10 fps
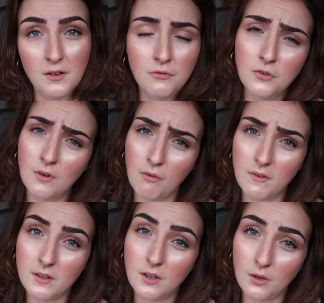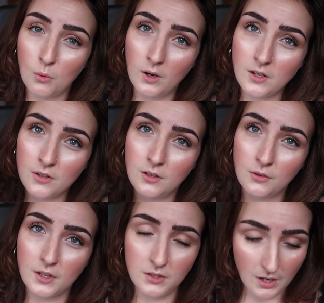If you are thinking, why are you
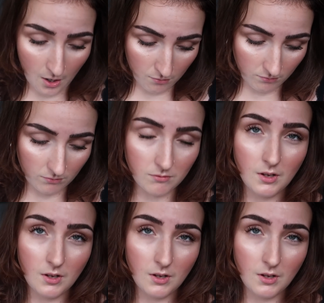looking down?